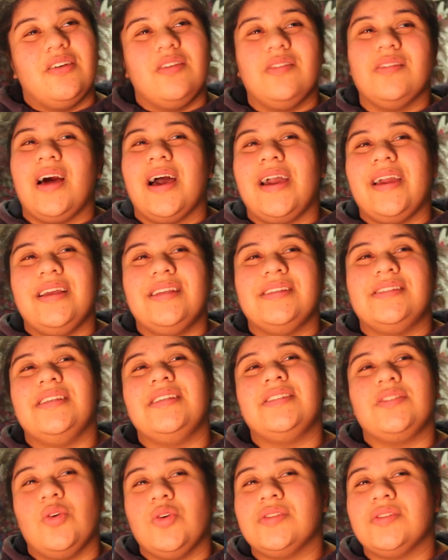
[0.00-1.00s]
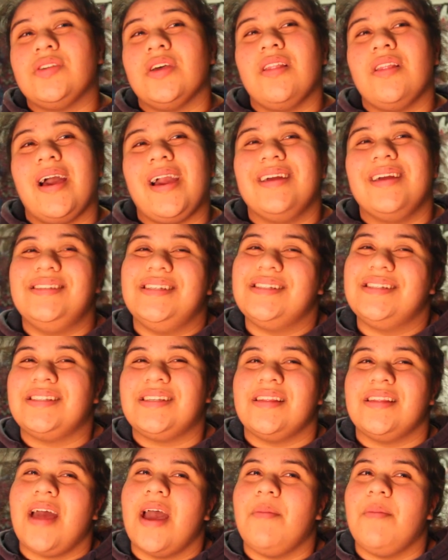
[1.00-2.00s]
or like is this also like a diss
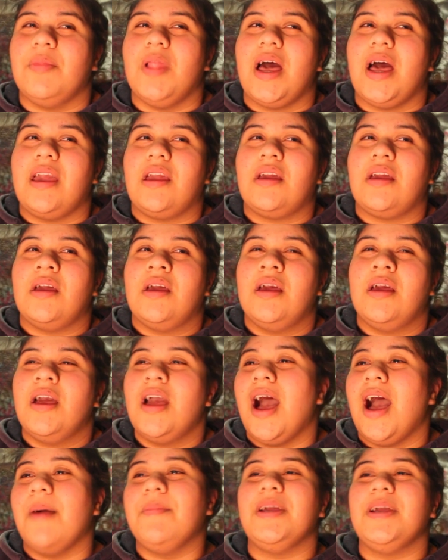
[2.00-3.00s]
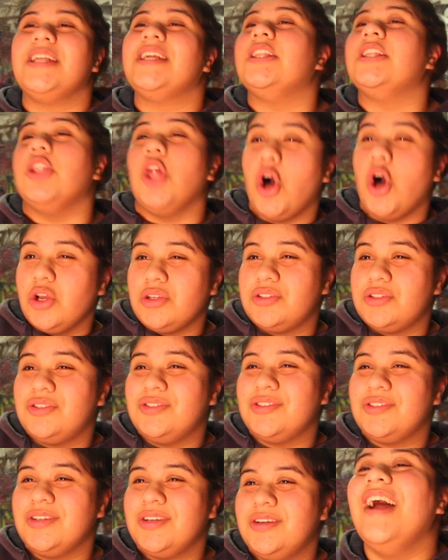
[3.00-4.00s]
to them like I'm getting
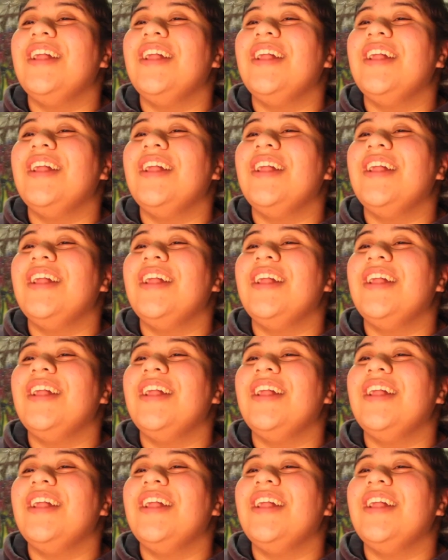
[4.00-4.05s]
lost.